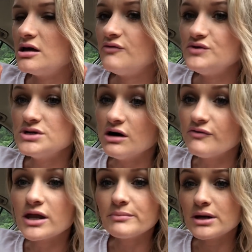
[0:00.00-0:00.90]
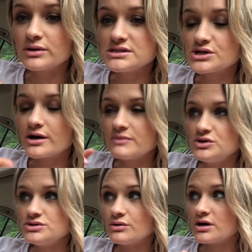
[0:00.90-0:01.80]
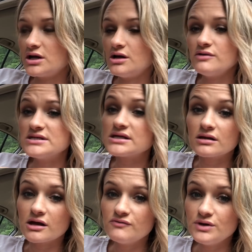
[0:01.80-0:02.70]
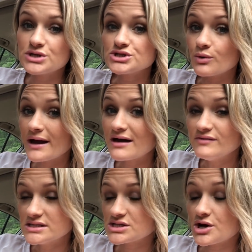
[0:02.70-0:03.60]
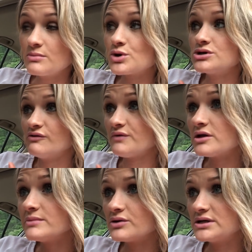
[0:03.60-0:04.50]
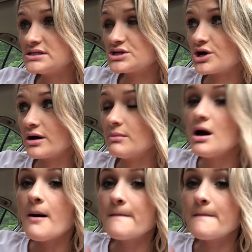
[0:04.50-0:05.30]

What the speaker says: If you don't follow me on Instagram, then you don't already know this. And a lot of you here don't have Instagram or you don't follow me on Instagram.